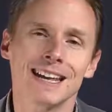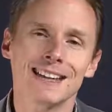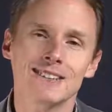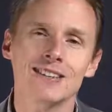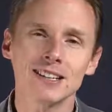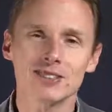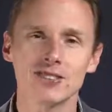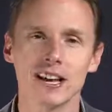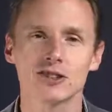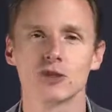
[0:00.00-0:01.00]
In this
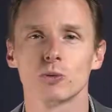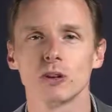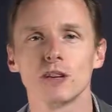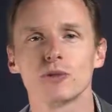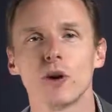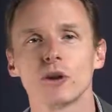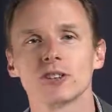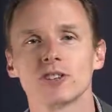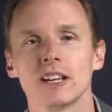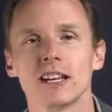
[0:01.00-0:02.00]
session, we're going to
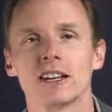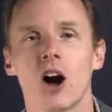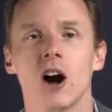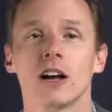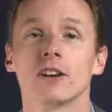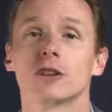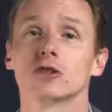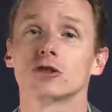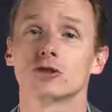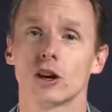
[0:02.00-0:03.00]
focus in on
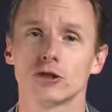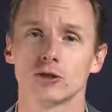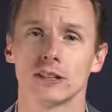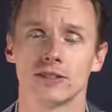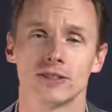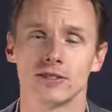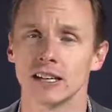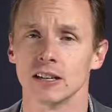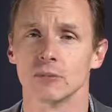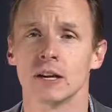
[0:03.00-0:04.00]
structuring the
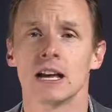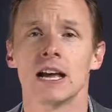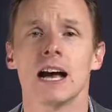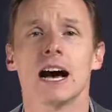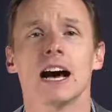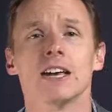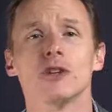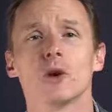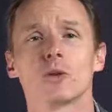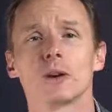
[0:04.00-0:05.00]
team.
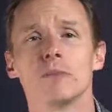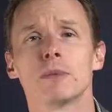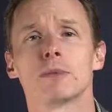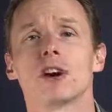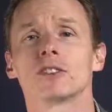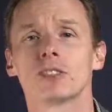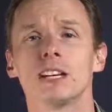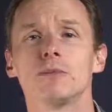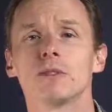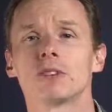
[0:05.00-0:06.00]
You'll remember our
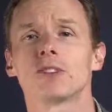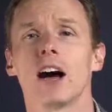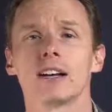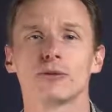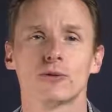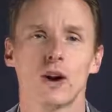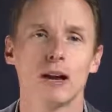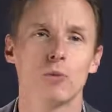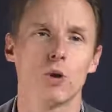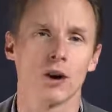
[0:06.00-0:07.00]
team design
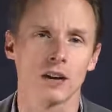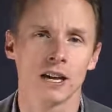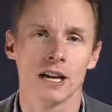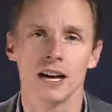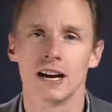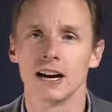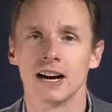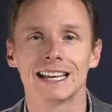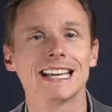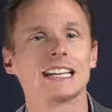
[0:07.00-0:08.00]
framework.
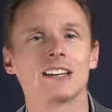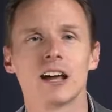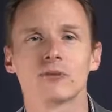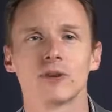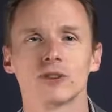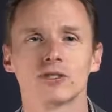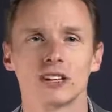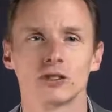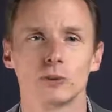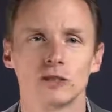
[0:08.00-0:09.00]
Again, in that first
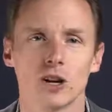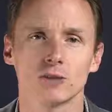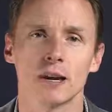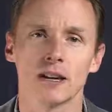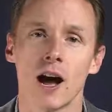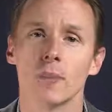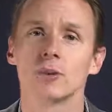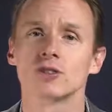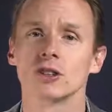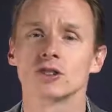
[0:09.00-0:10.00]
session, we talked about
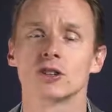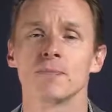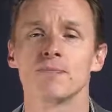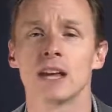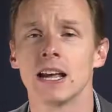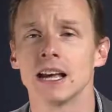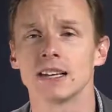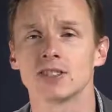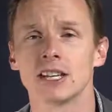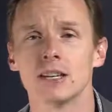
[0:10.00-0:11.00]
composition
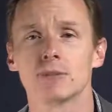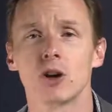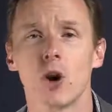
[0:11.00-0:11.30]
and team